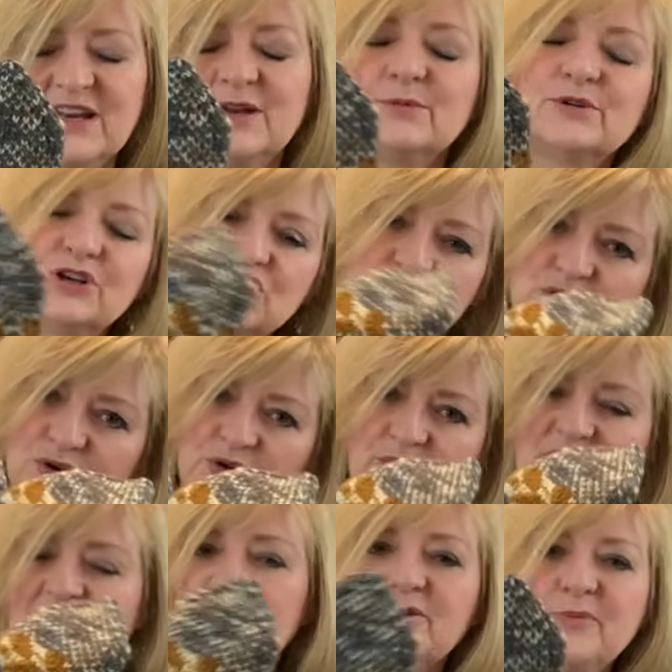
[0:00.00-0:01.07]
I'm going to show you
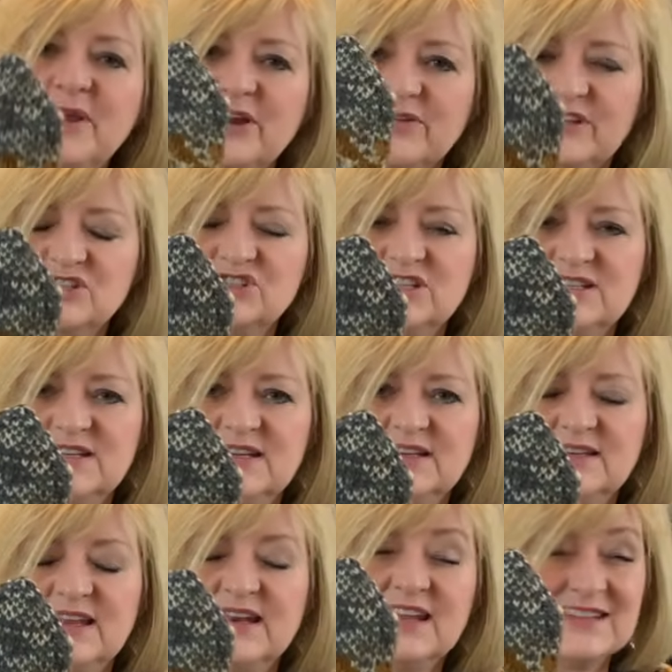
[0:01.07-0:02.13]
another pair that she
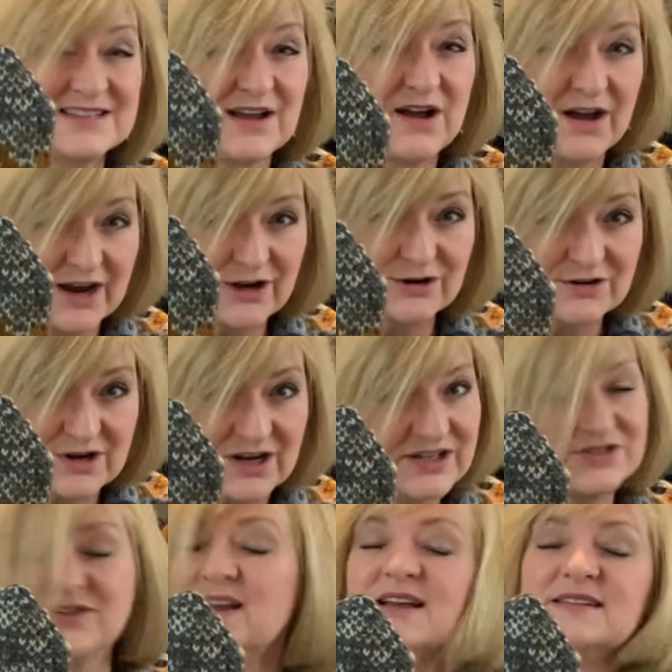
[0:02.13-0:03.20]
did that has a higher
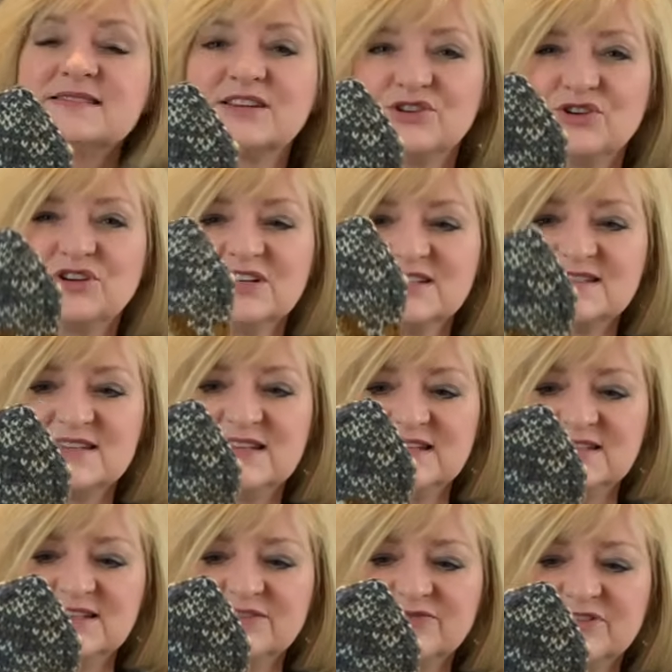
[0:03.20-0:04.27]
contrast, and you're going to see the
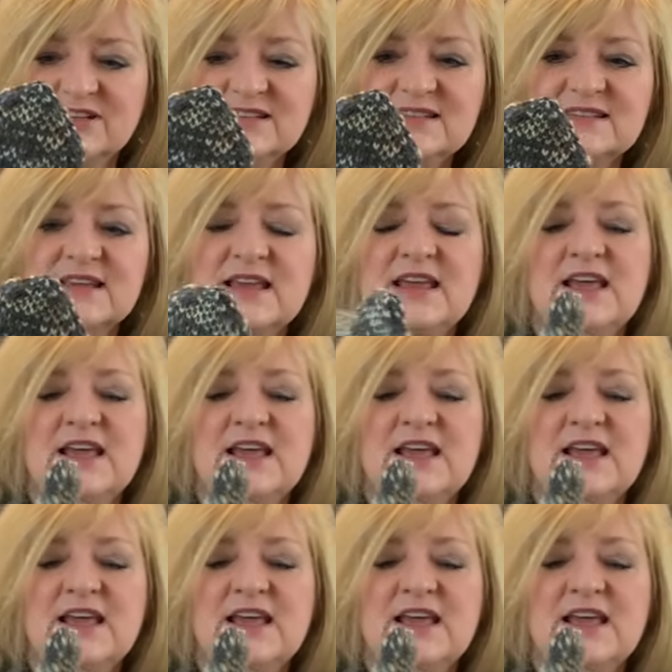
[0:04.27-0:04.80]
difference.